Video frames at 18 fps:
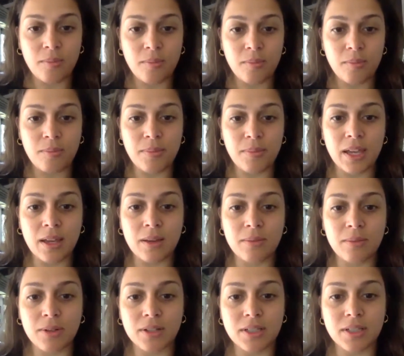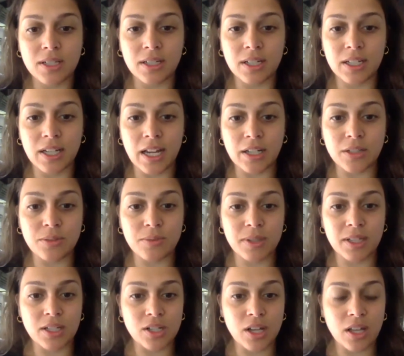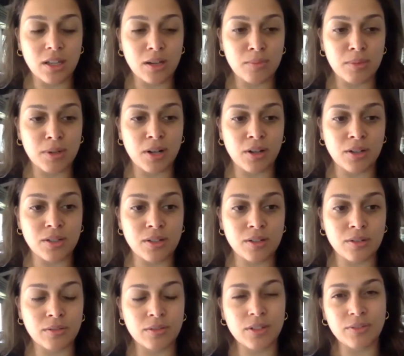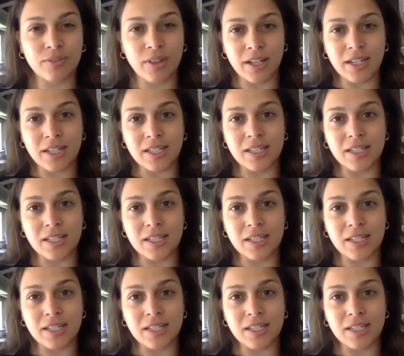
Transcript: be able to connect with each other, but also to find a